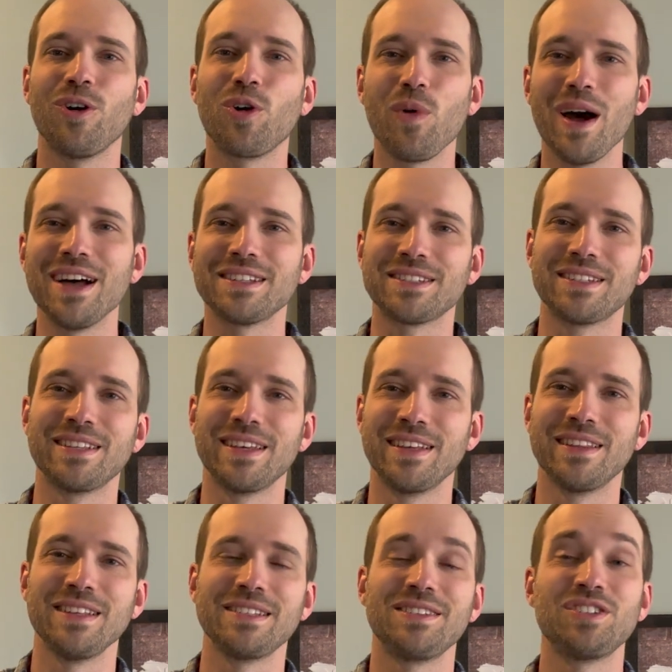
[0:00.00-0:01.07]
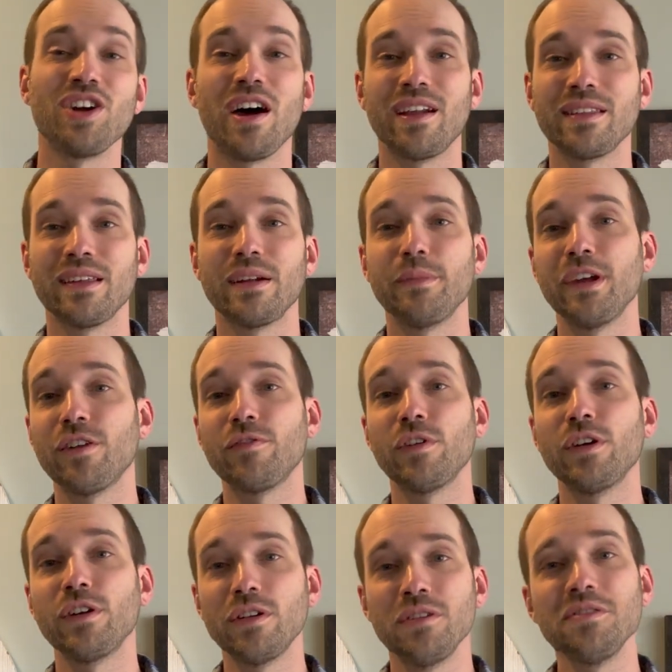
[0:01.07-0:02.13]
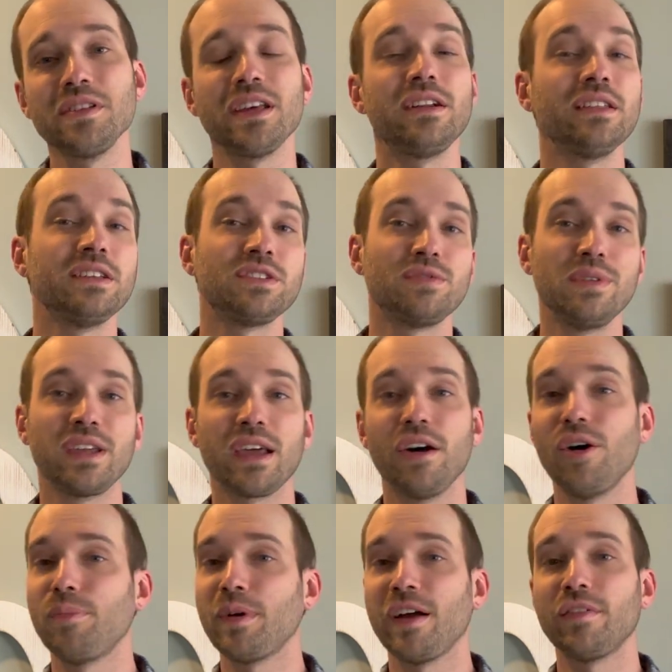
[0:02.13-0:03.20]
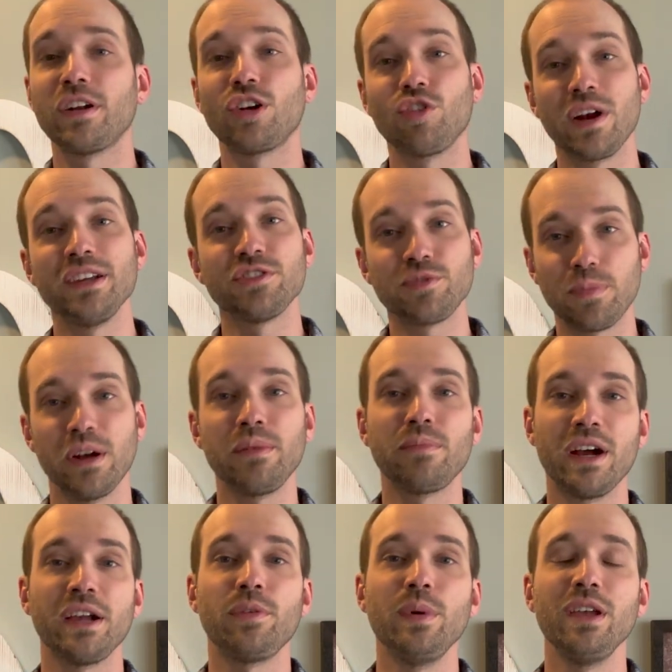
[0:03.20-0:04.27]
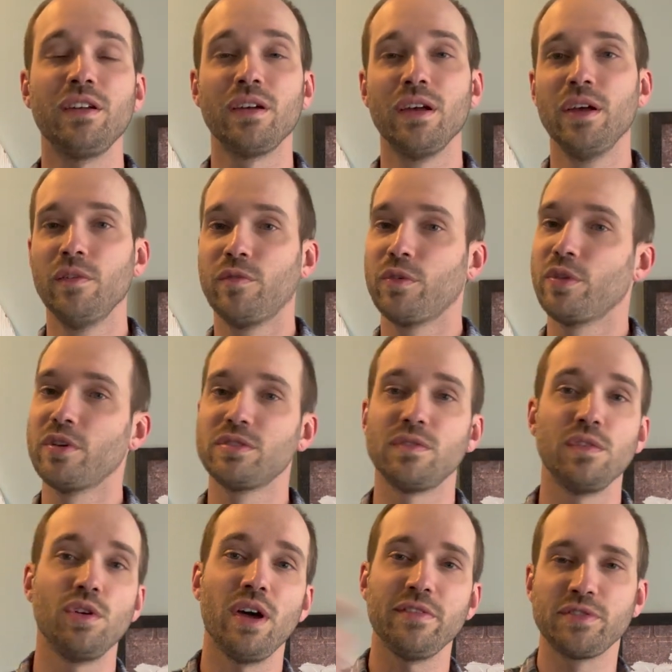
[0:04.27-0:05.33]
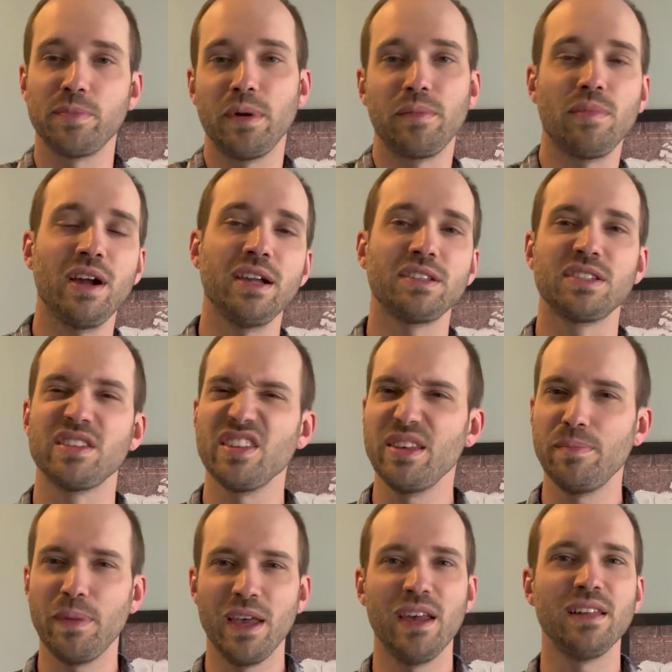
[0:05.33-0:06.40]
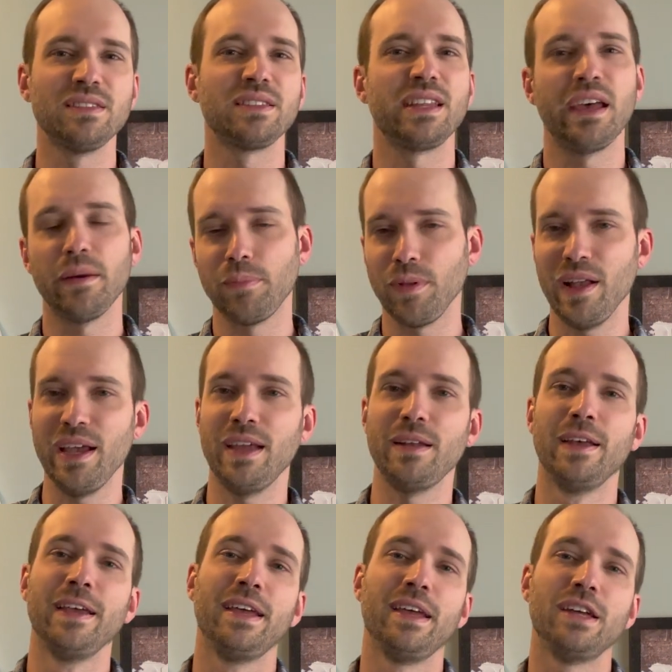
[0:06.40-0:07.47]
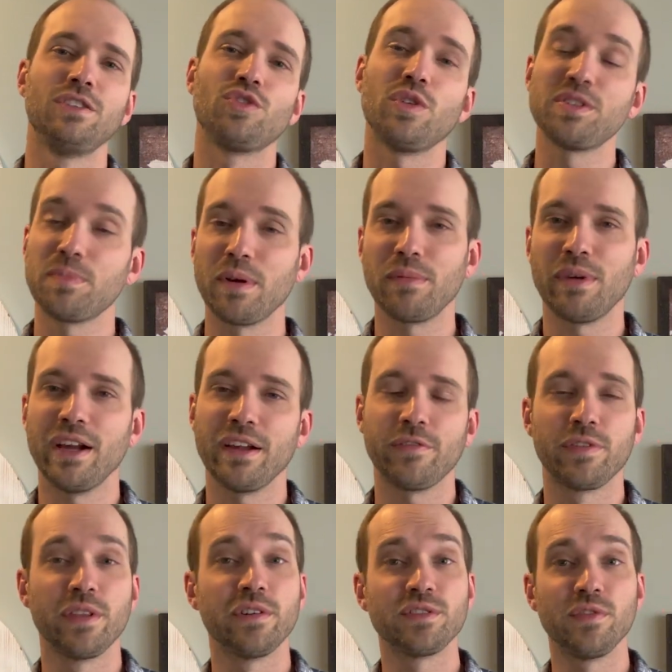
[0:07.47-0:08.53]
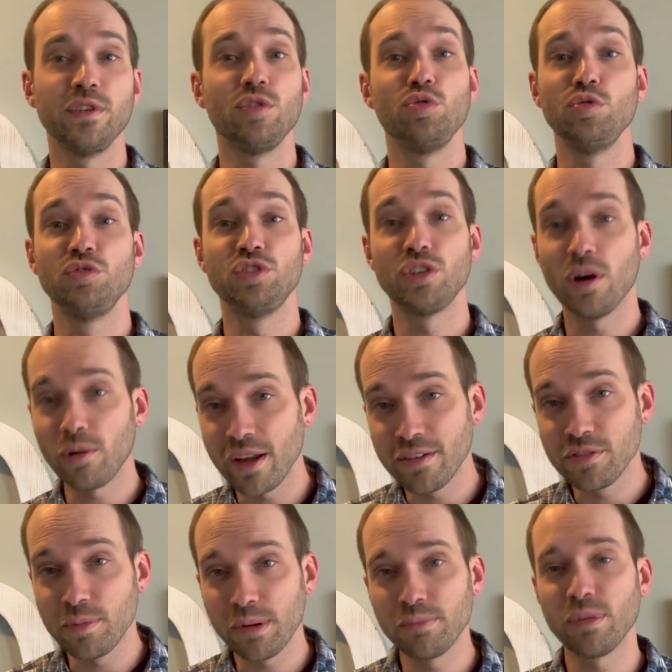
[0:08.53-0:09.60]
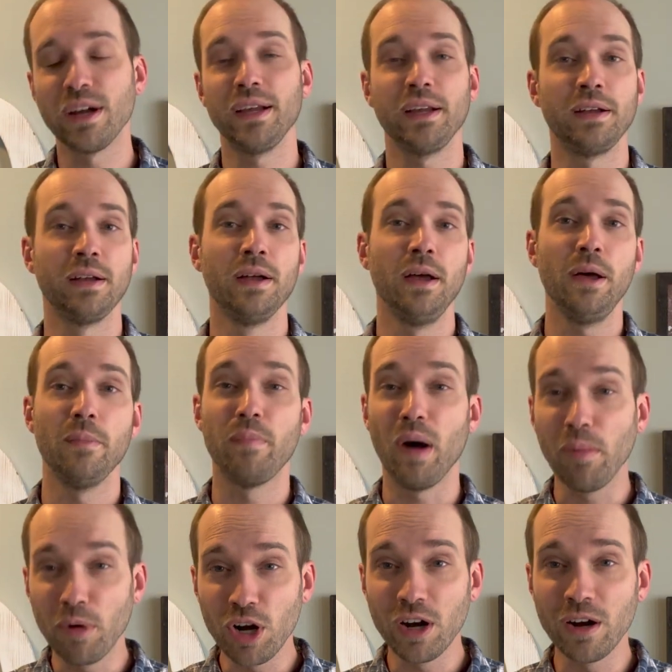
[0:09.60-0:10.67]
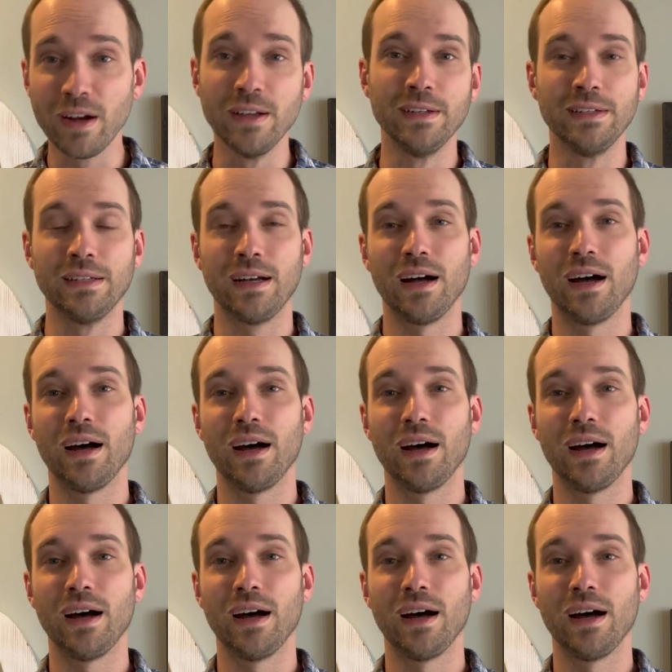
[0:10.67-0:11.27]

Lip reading: Hello Quest, this is Jonathan. I'm here for your newsletter this week. I hope you're having a great spring break week. For those of you who have spring breaks, sleep in, stay up late, enjoy spring break. For those of you who don't have spring break, bummer.